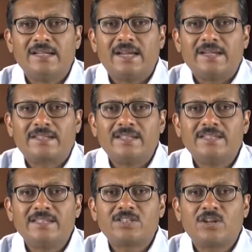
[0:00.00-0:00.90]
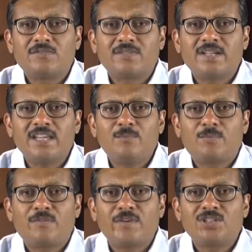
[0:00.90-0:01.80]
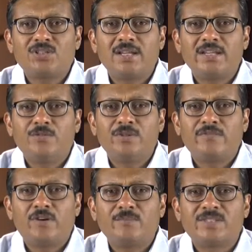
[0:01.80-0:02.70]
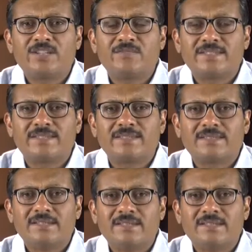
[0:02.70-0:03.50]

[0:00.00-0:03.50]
it consists of three professional uniformed services,